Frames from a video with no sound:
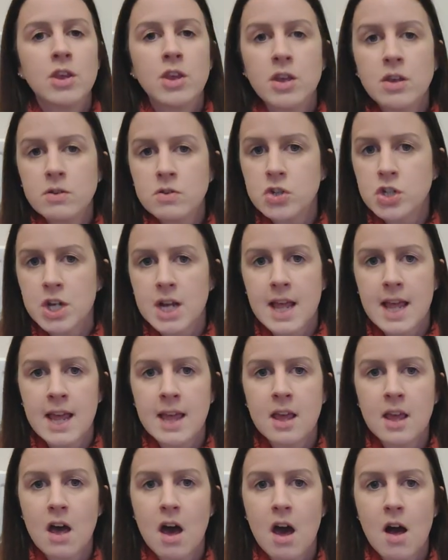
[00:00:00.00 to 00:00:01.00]

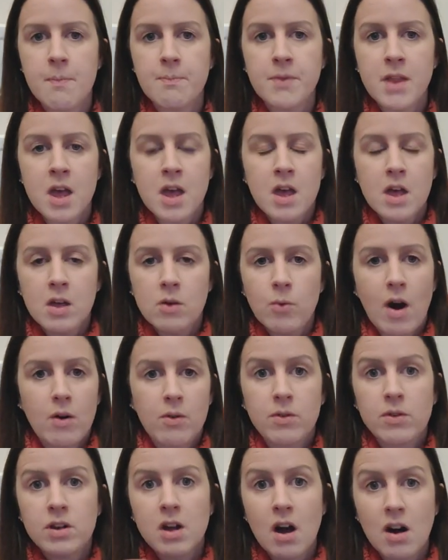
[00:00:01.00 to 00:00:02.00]
Usually,
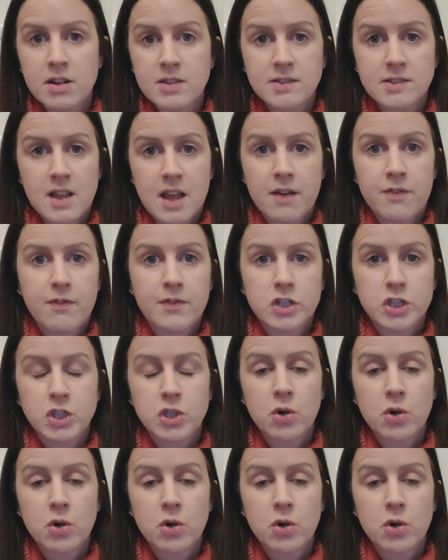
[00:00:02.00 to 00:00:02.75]
well, last year for